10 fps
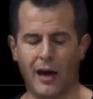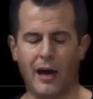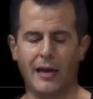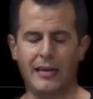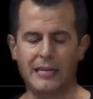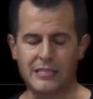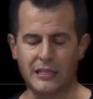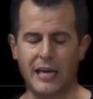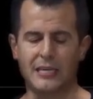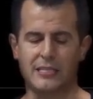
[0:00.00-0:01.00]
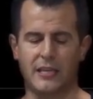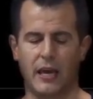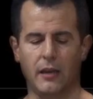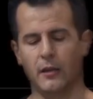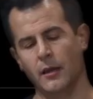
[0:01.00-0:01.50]
i is less
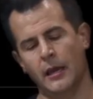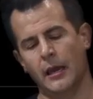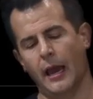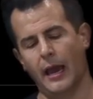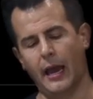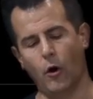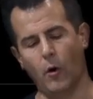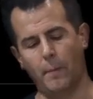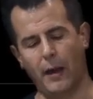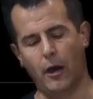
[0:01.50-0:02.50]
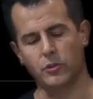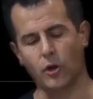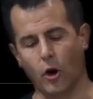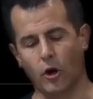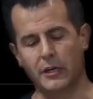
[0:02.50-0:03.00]
than, how
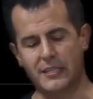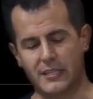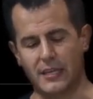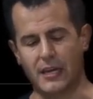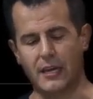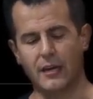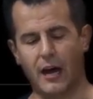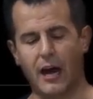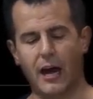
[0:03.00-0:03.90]
about argc,